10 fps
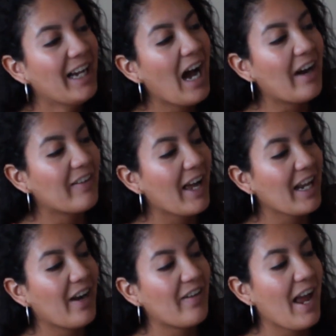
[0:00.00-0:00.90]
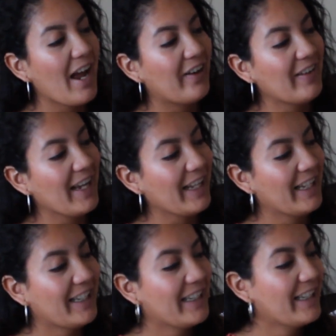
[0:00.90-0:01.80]
all right, all right, all
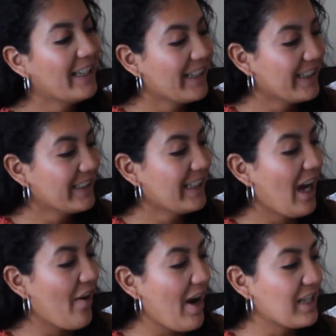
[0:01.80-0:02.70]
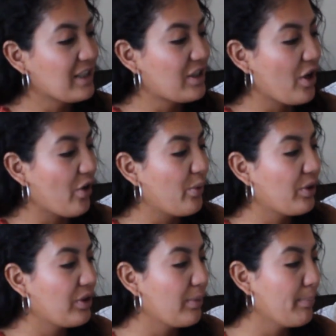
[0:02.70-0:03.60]
right. All right,
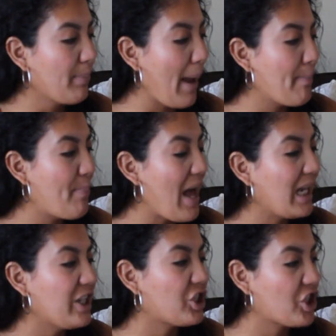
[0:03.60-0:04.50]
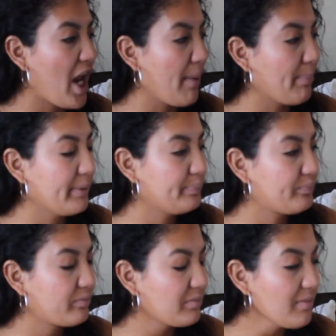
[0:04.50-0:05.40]
so my belly shape.
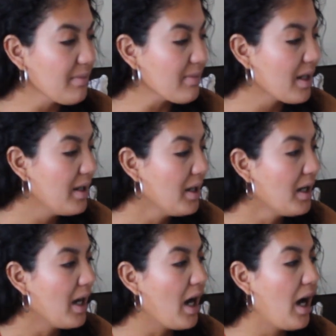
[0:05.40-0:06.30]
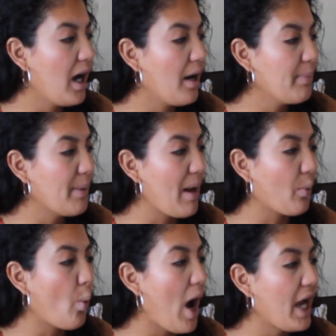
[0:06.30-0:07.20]
Um, am
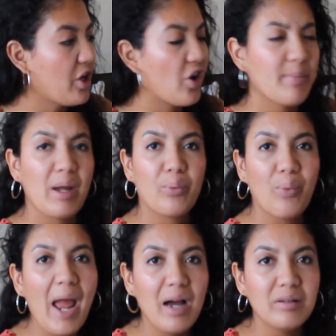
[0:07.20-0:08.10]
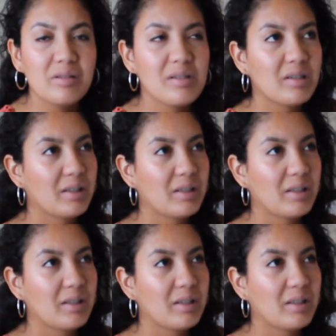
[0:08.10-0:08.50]
I wide or am I round?